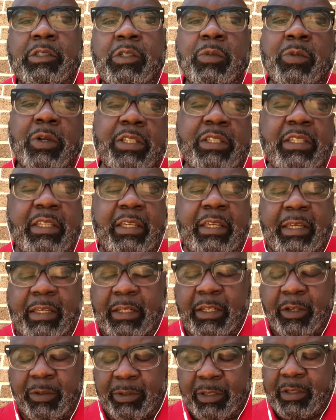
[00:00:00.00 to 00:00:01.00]
Once again,
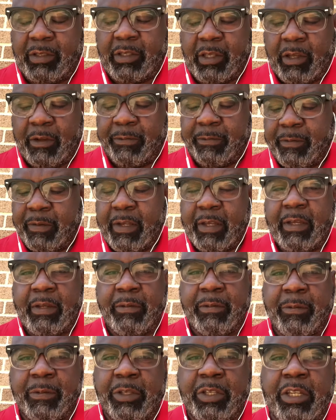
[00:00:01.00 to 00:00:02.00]
note to self,
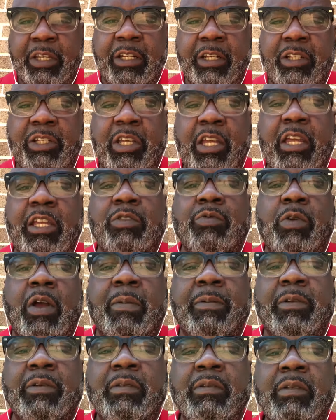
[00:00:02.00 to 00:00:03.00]
when you get a chance,
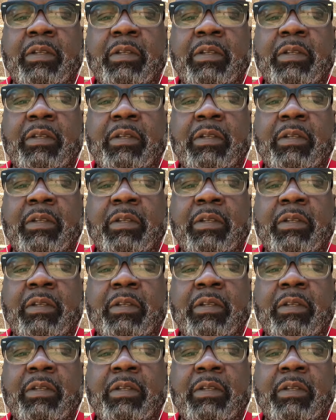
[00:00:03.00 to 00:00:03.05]
Robert,